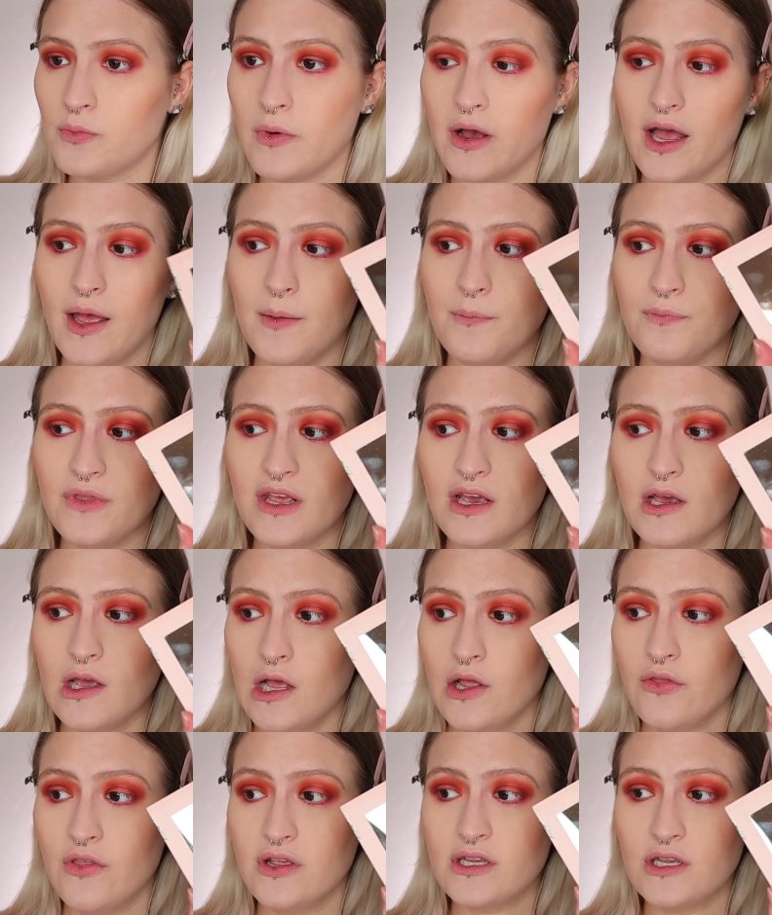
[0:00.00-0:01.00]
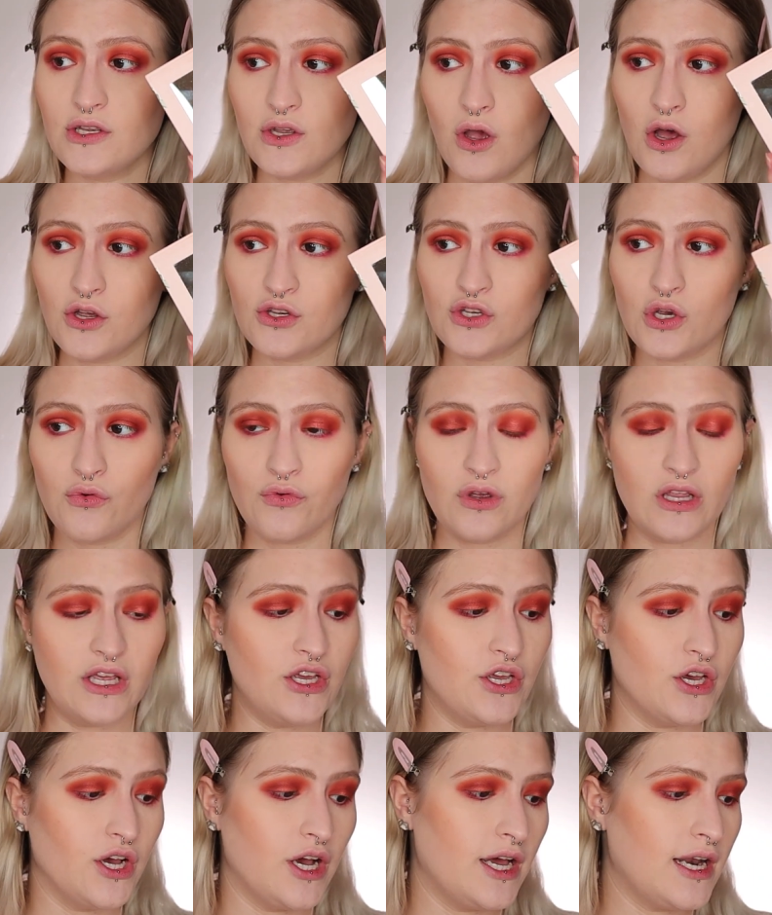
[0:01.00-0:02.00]
but this is also really
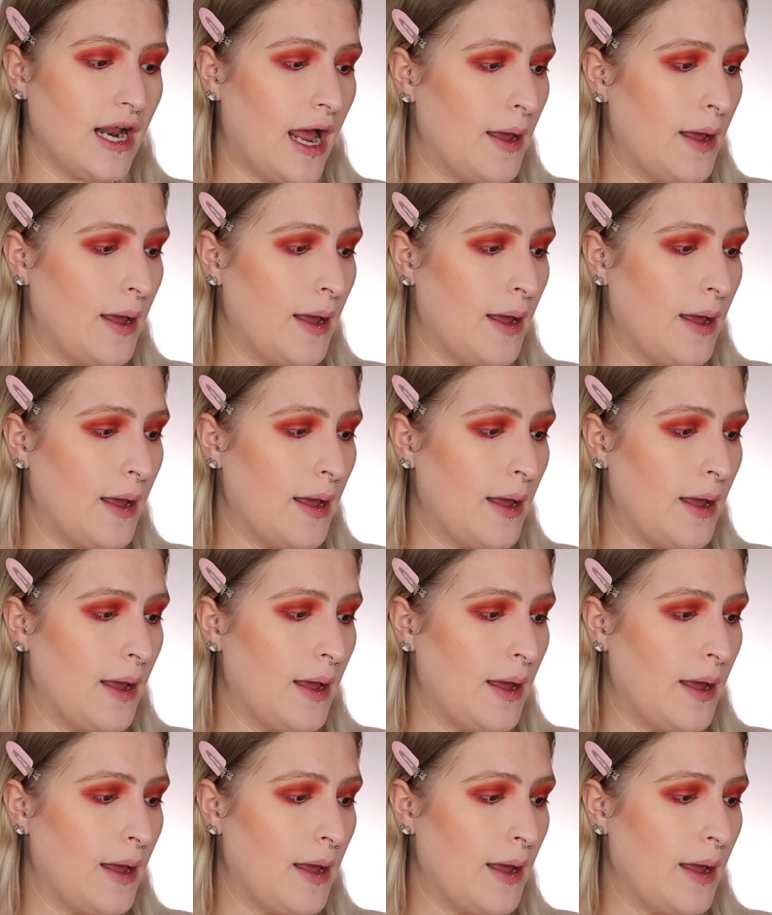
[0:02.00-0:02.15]
good.